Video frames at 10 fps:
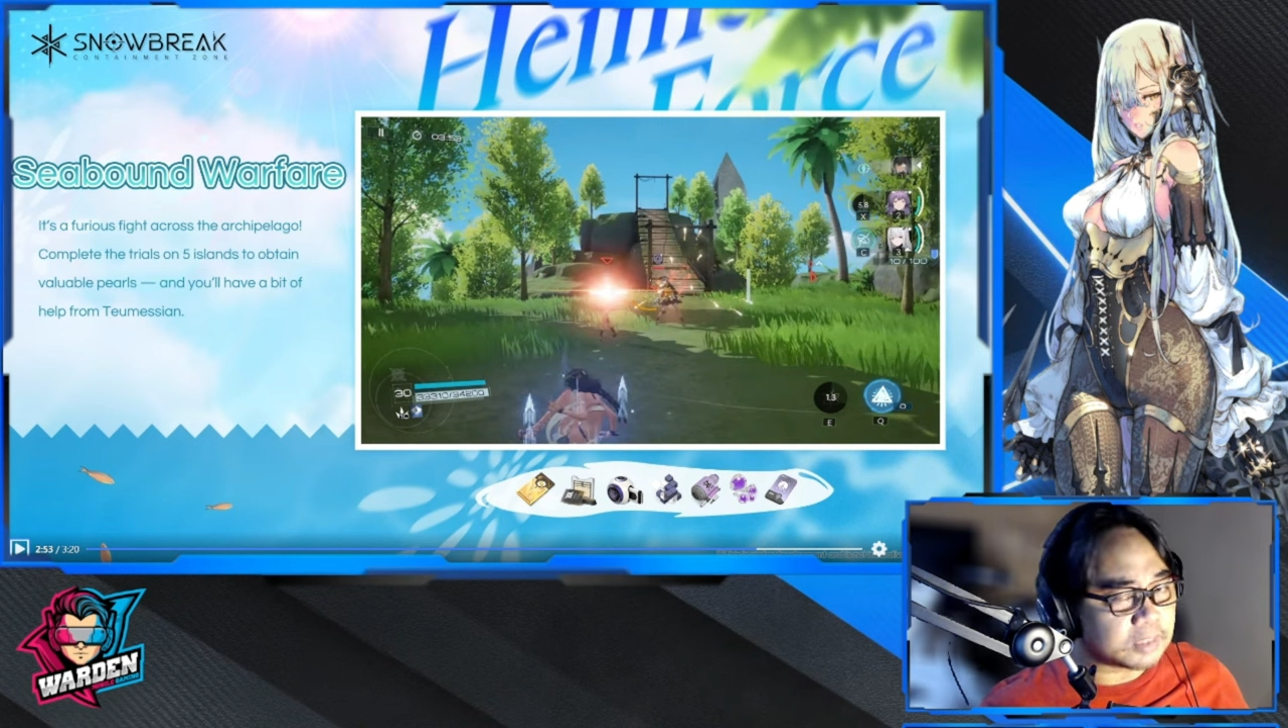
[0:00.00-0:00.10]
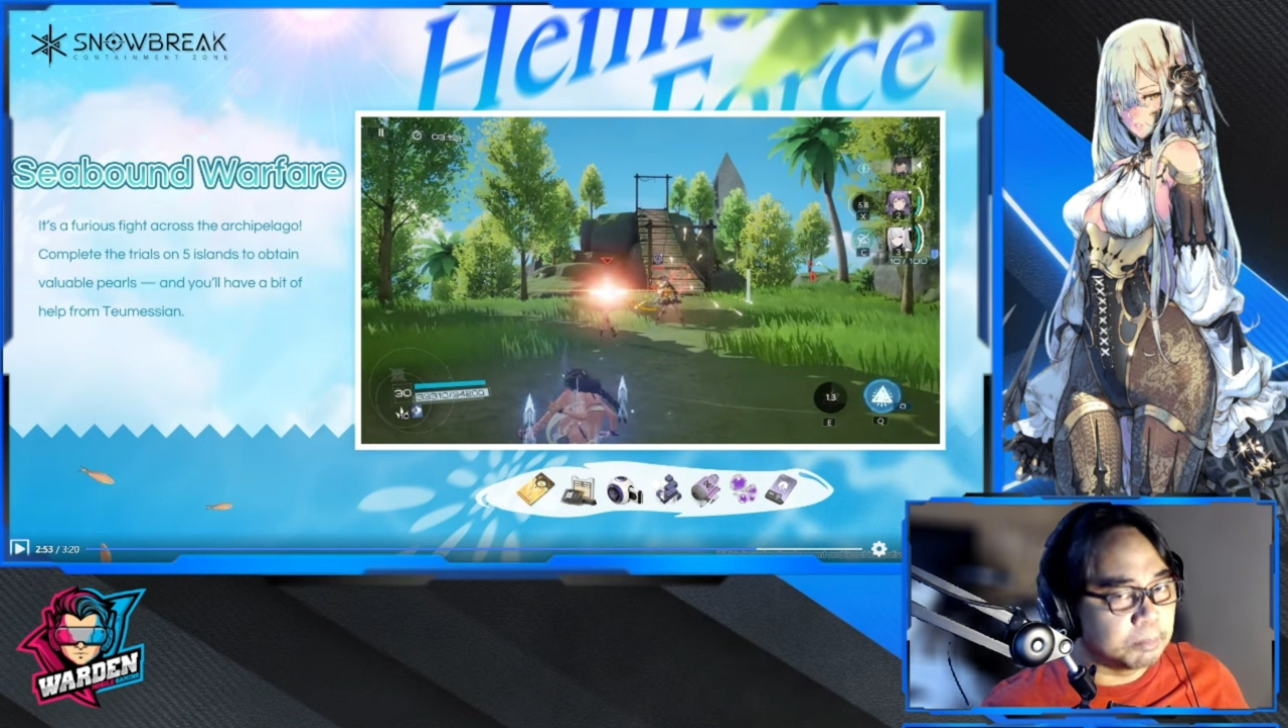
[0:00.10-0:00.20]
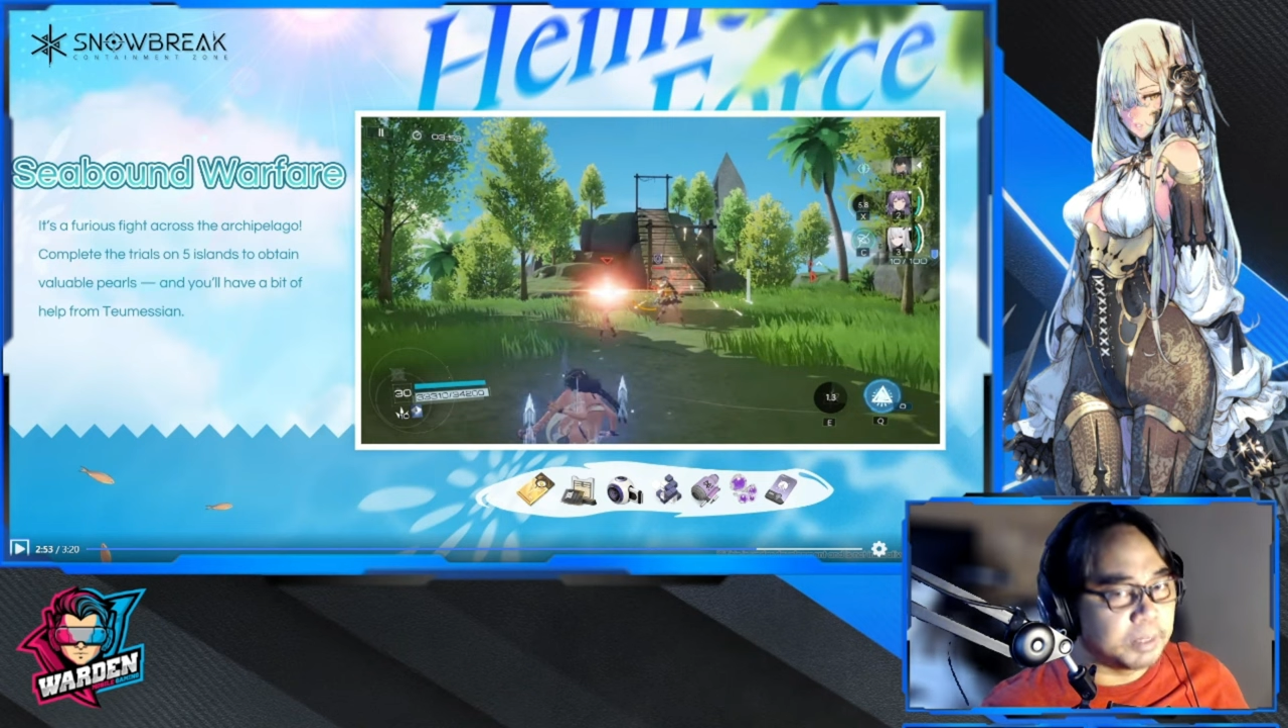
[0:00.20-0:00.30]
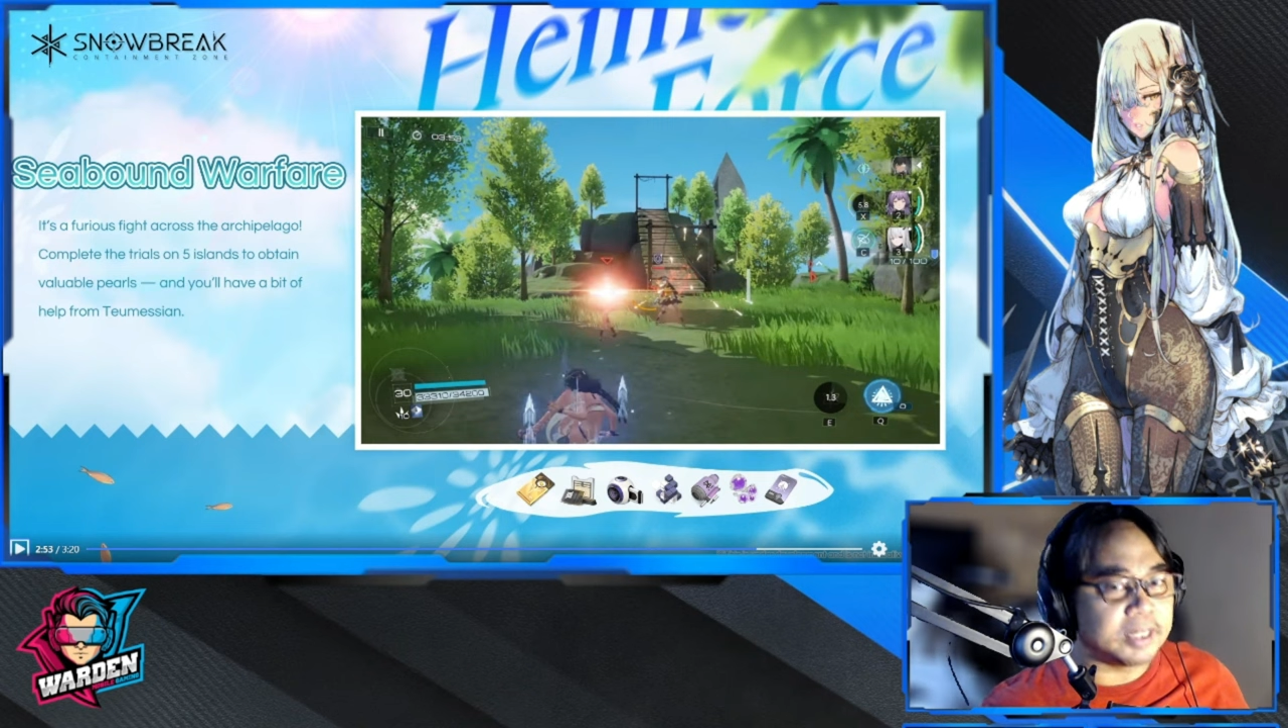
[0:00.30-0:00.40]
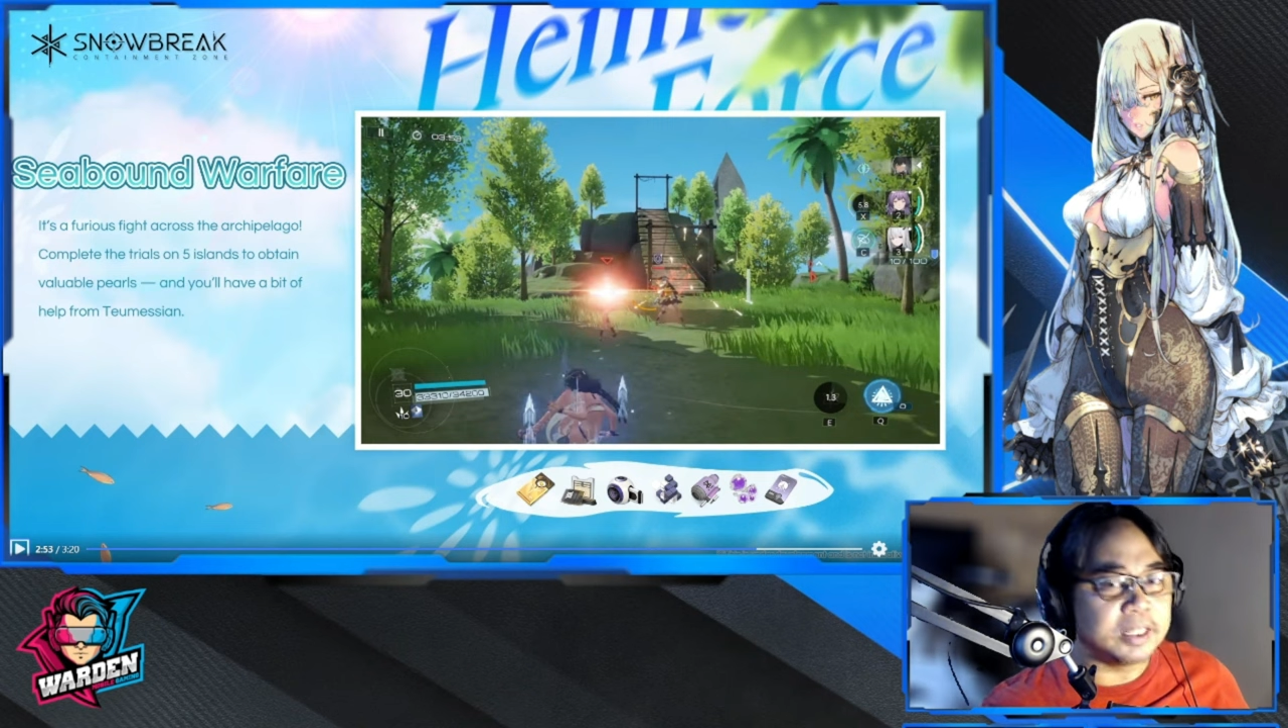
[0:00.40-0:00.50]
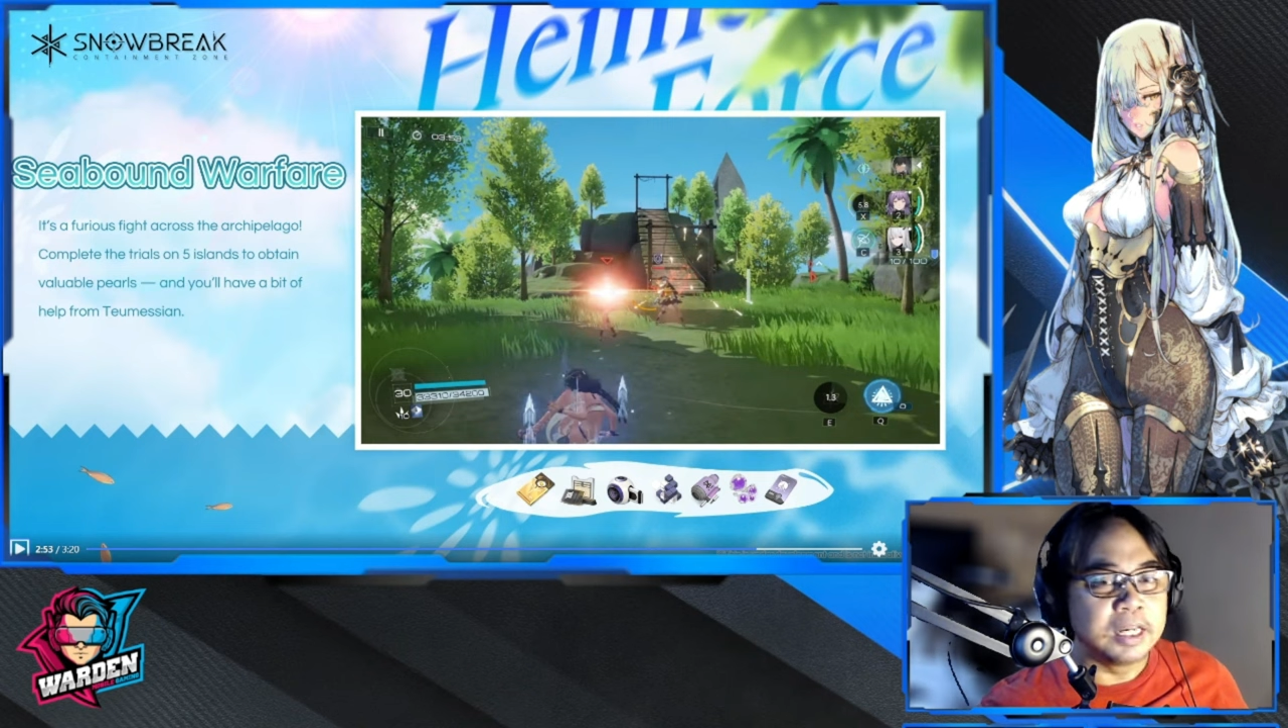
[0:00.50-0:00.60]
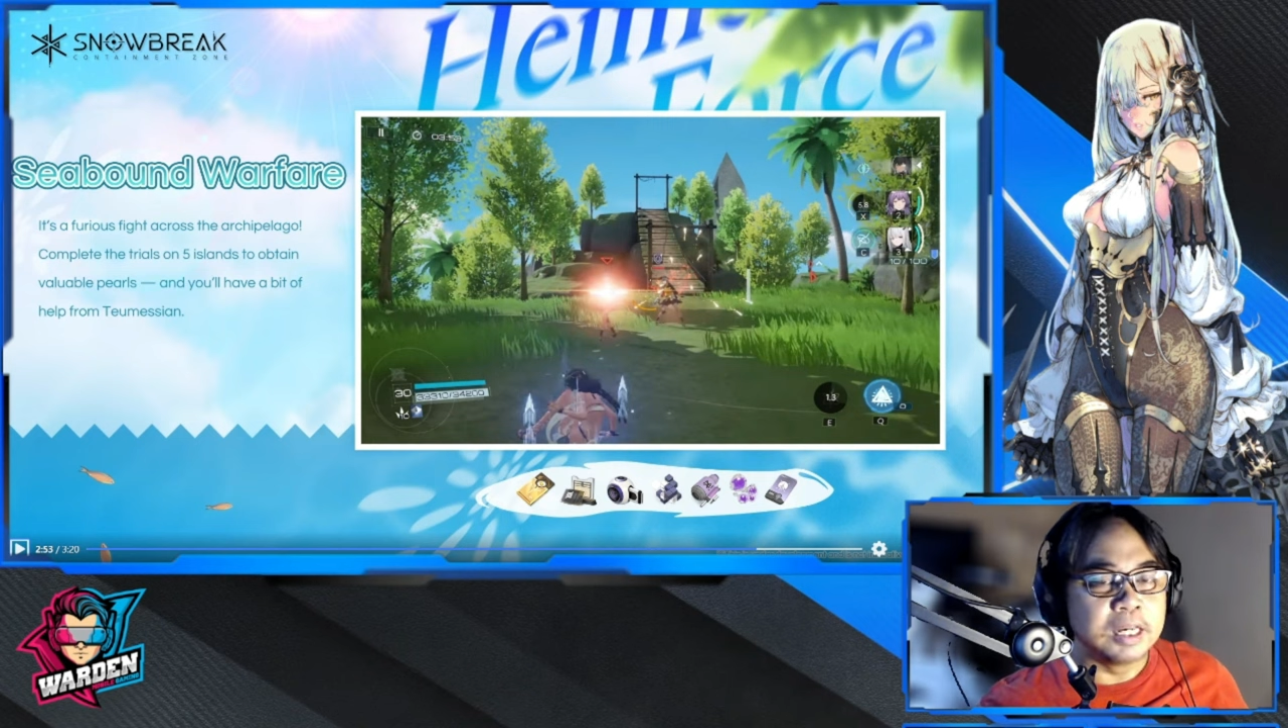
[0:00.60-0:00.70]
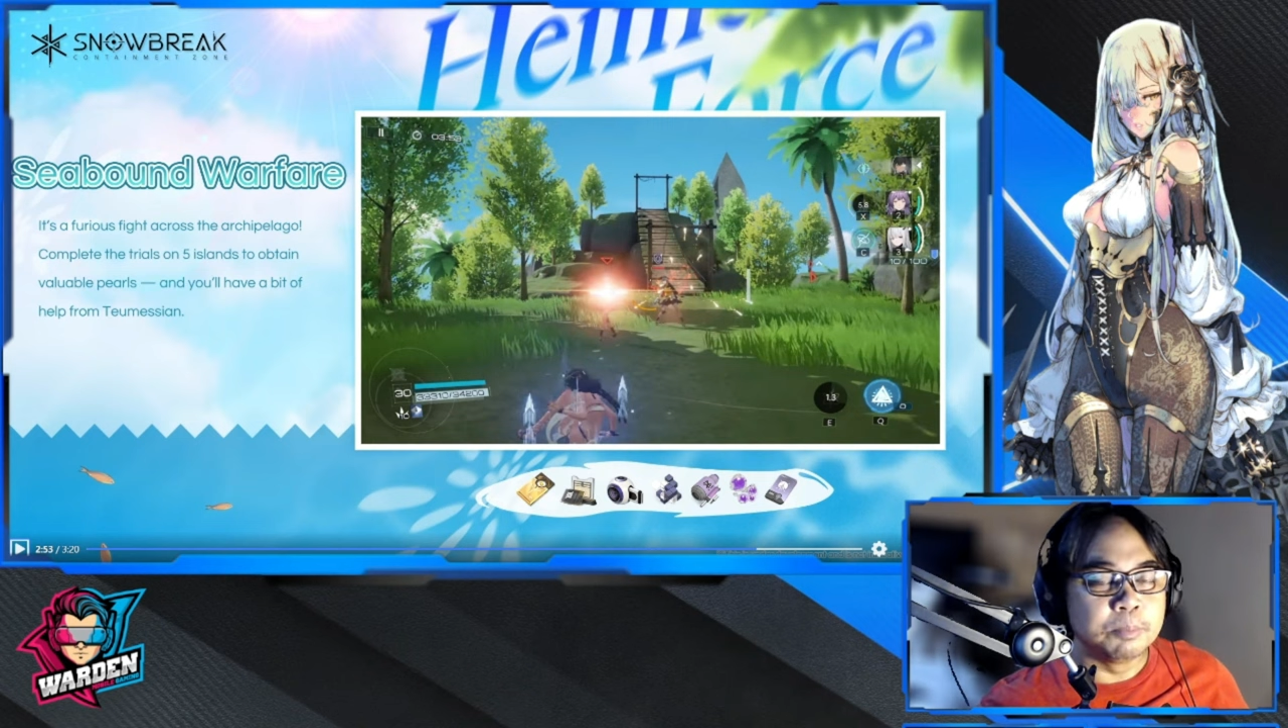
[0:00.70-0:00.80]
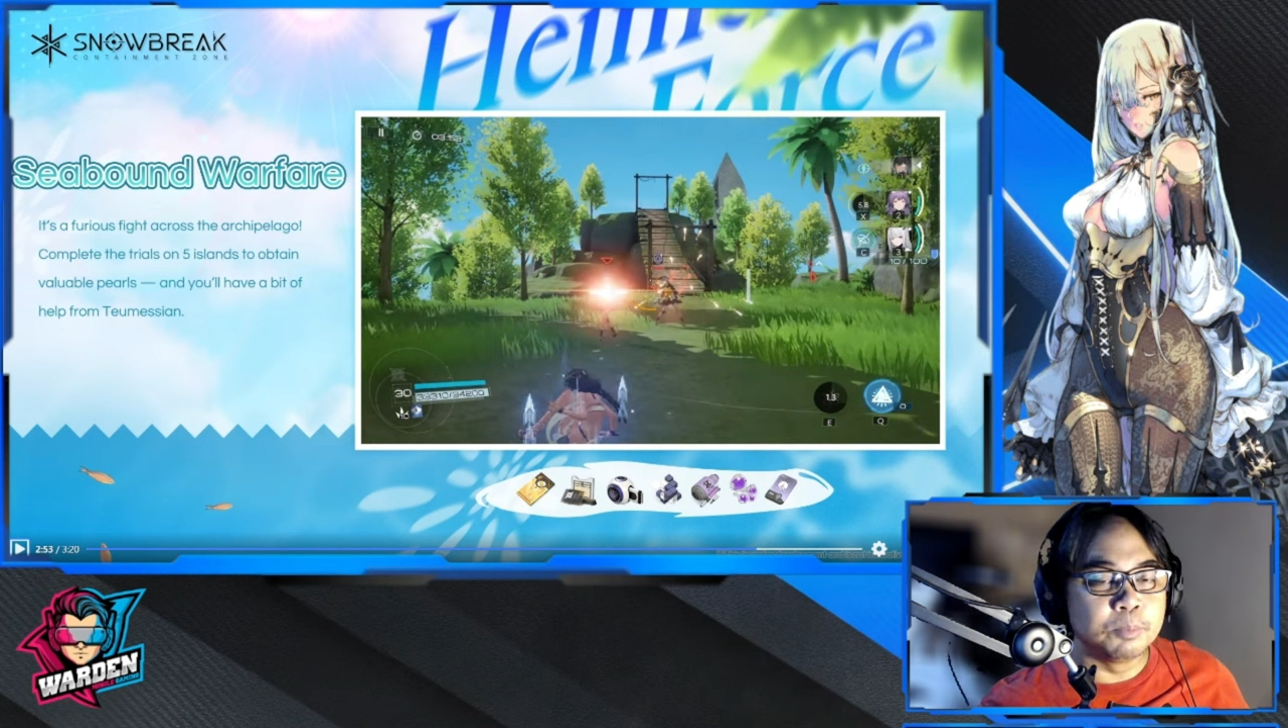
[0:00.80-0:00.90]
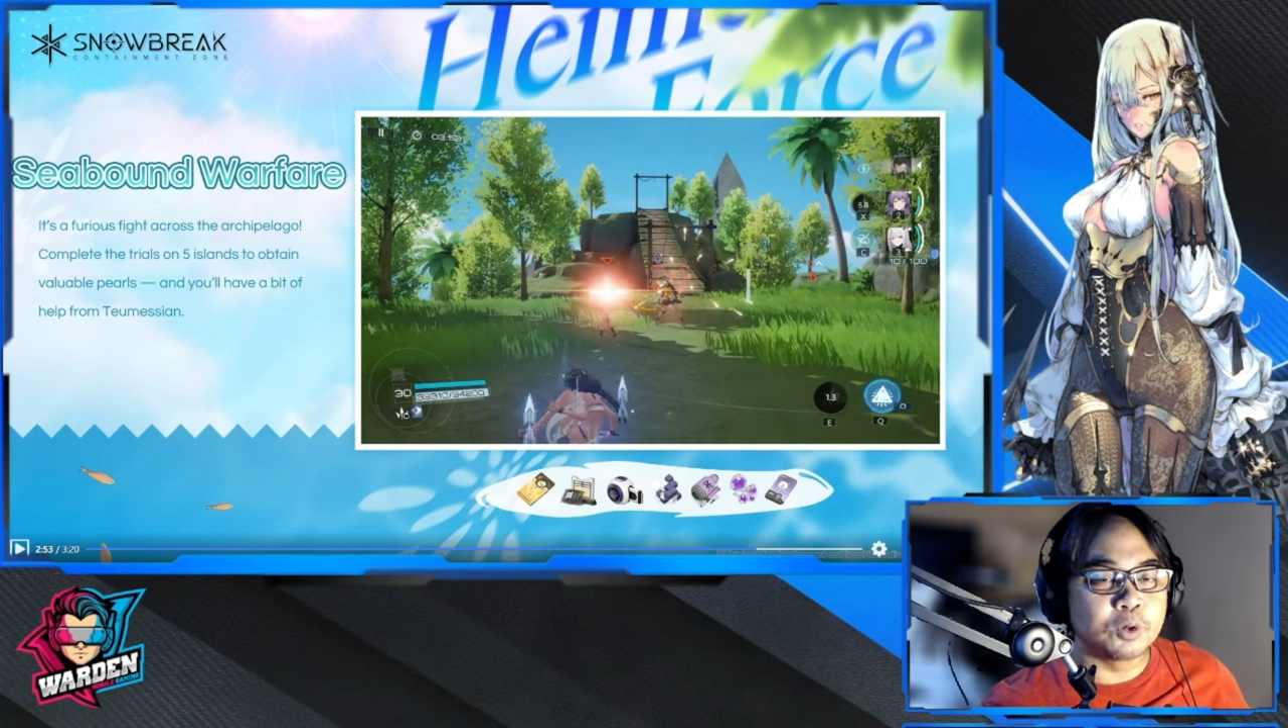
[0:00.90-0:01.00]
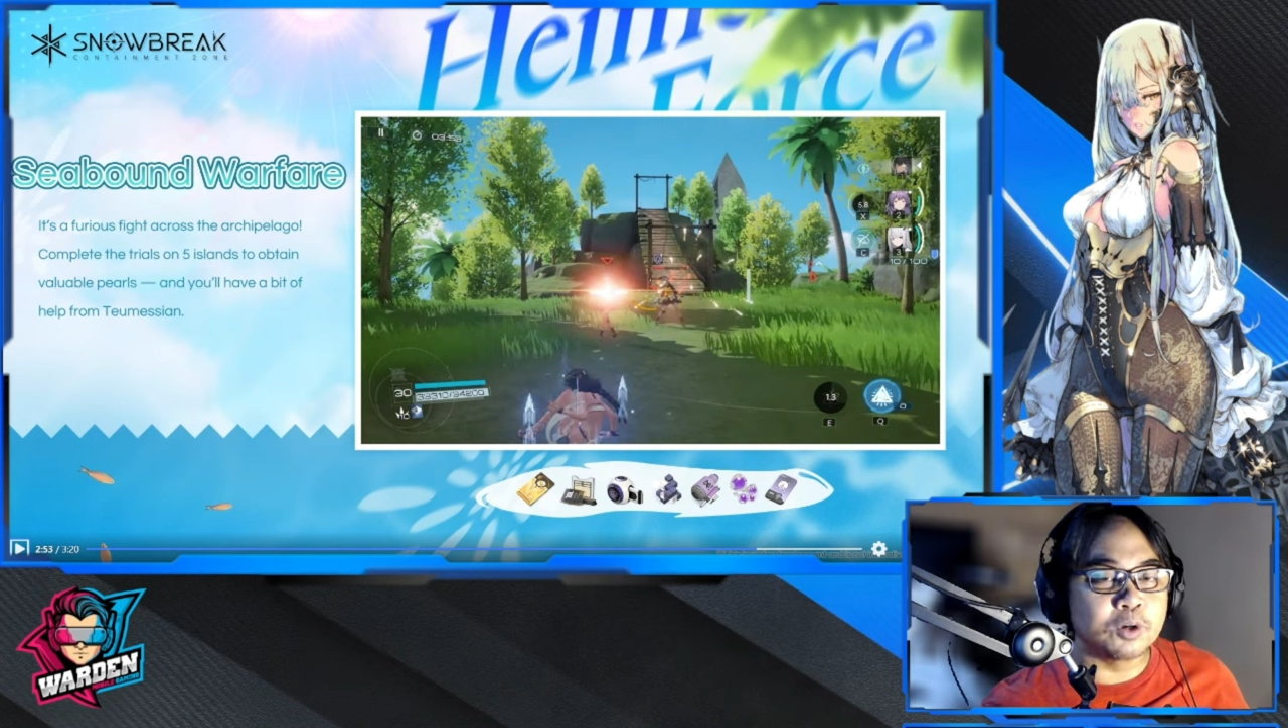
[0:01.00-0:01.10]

but more